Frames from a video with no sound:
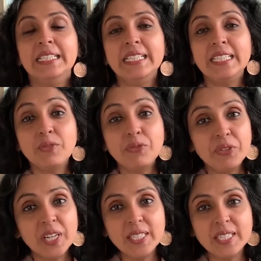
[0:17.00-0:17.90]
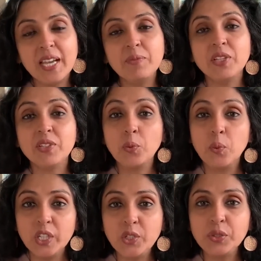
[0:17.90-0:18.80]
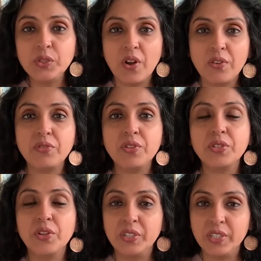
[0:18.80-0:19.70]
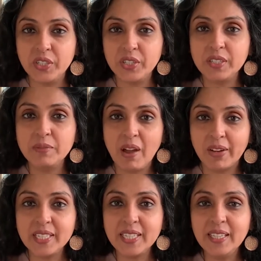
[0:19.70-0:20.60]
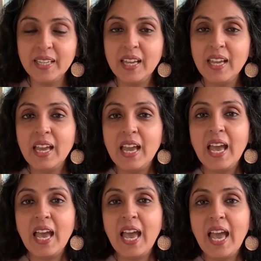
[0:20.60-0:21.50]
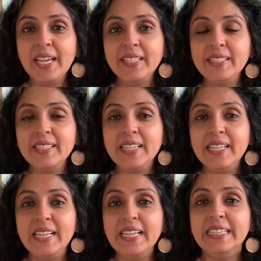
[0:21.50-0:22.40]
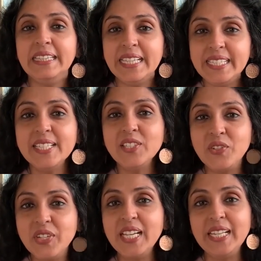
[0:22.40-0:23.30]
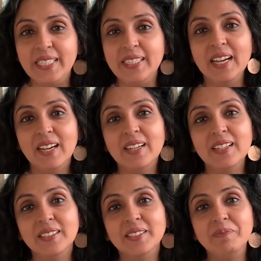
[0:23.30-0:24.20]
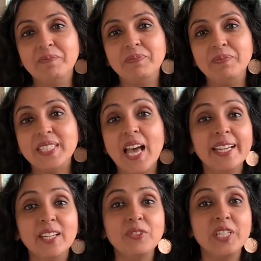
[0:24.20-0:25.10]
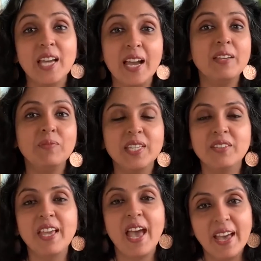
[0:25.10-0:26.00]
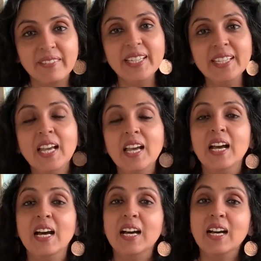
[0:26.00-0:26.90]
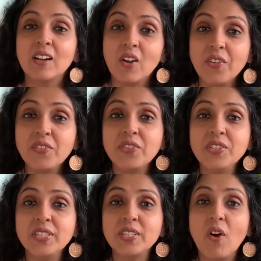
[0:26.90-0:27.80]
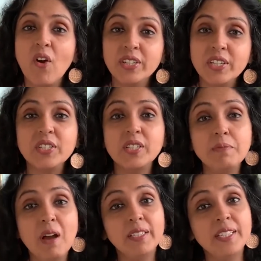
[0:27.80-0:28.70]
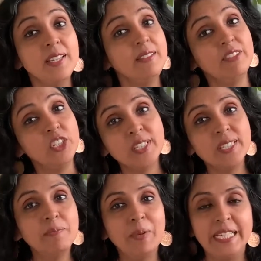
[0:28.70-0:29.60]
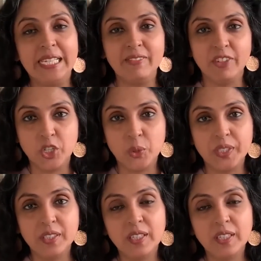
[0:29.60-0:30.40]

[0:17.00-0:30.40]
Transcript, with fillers: It's the first time there's a virtual conference on digital marketing and it is really a sign of the times that we are having a conference on digital marketing which is completely virtual.